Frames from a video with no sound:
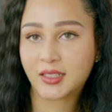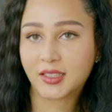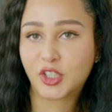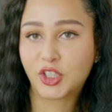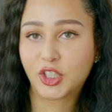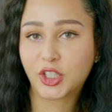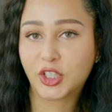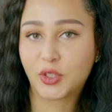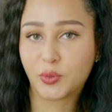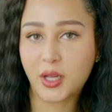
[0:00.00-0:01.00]

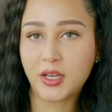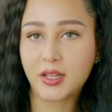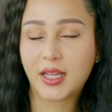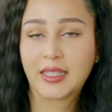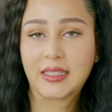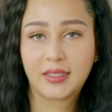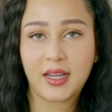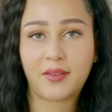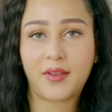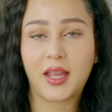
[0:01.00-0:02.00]
sugar sweetener that doesn't
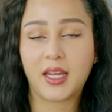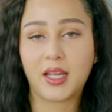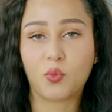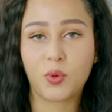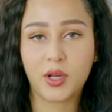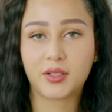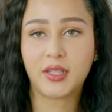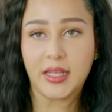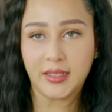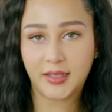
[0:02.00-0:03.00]
have any weird
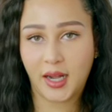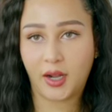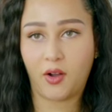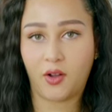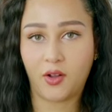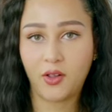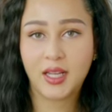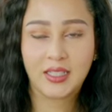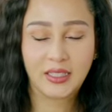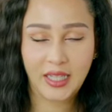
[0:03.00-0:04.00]
taste at all.
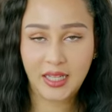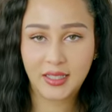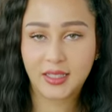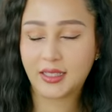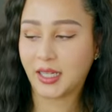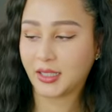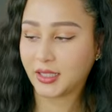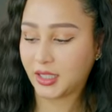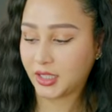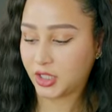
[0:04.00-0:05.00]
Just tastes
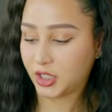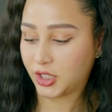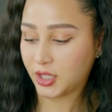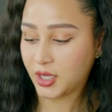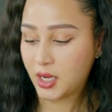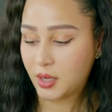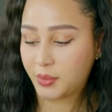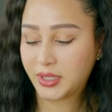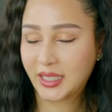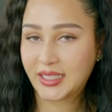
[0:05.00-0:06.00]
exactly like sugar,
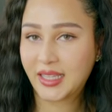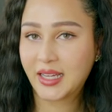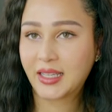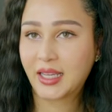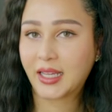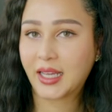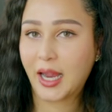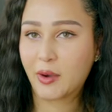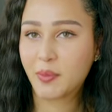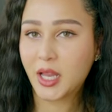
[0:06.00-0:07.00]
but like slightly like
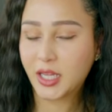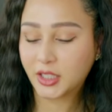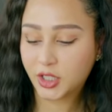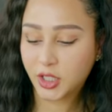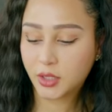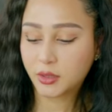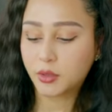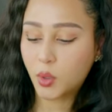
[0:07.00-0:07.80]
caramelized sugar is so